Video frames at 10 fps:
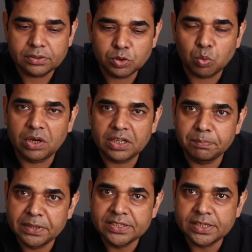So what it
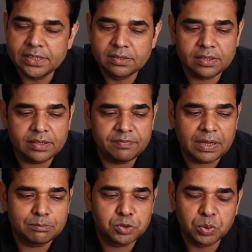means is if
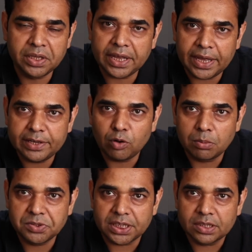I'm shooting any
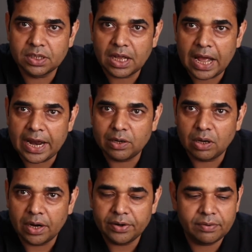object at
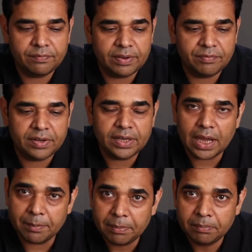150
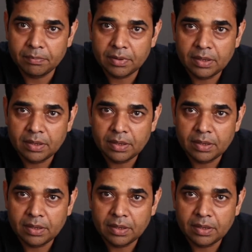mm,